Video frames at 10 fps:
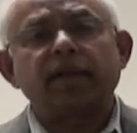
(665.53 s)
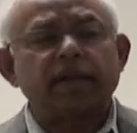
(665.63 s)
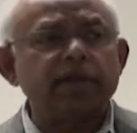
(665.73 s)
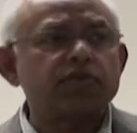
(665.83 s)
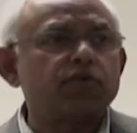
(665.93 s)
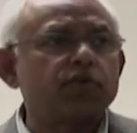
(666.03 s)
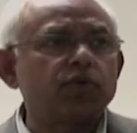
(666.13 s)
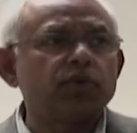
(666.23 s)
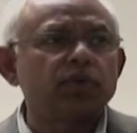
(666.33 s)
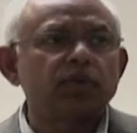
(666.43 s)
and
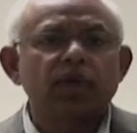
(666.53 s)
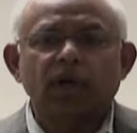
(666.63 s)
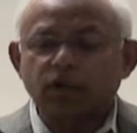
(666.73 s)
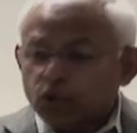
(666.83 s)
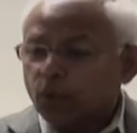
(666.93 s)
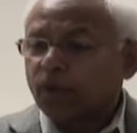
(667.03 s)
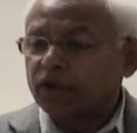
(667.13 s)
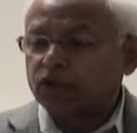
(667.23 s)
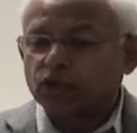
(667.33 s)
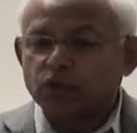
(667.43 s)
introduce a new
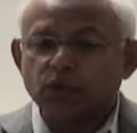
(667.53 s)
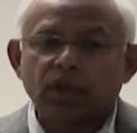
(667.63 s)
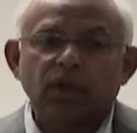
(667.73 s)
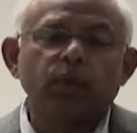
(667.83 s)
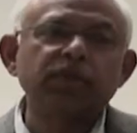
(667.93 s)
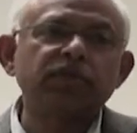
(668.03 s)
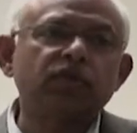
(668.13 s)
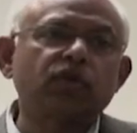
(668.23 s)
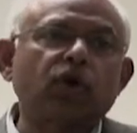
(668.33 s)
word to you, which is